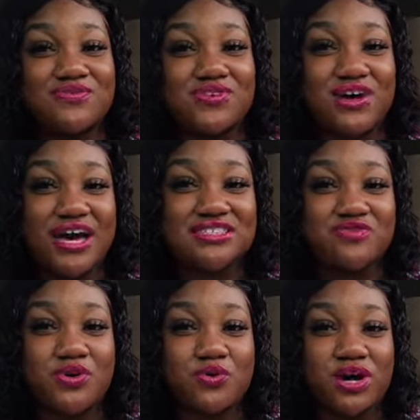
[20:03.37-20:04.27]
If you guys
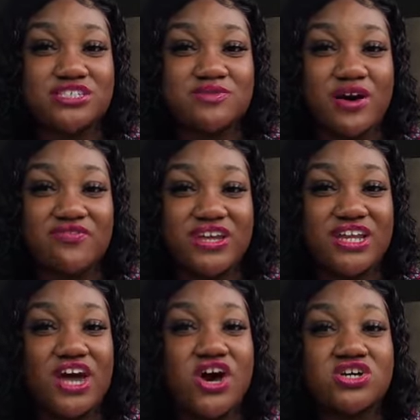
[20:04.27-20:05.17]
have been watching my
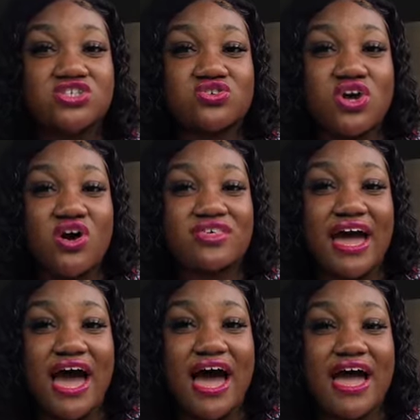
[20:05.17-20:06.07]
videos, you'll know
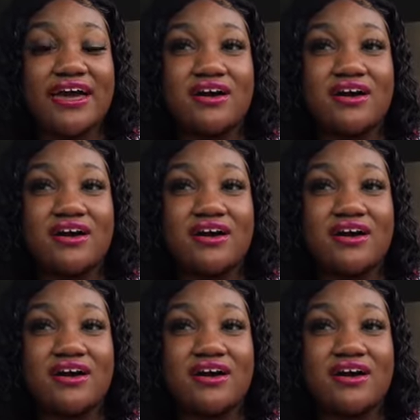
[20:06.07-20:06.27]
that I,